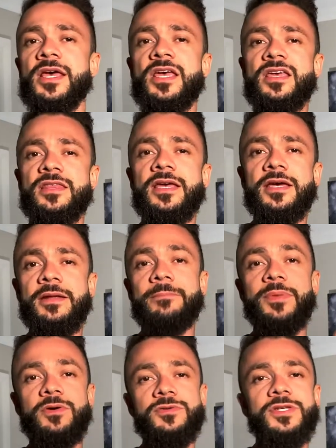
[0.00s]
you're then going to
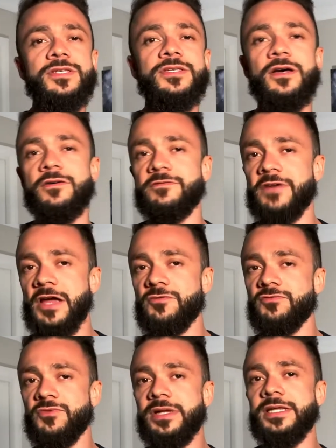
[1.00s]
build yourself a
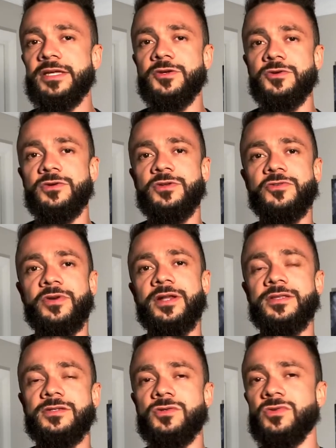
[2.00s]
really good
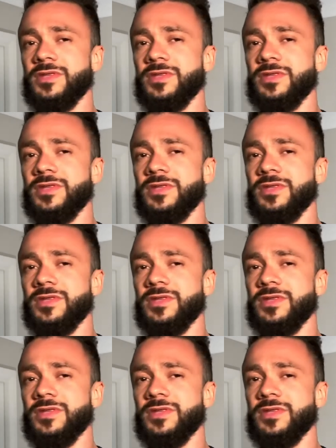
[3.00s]
credit score.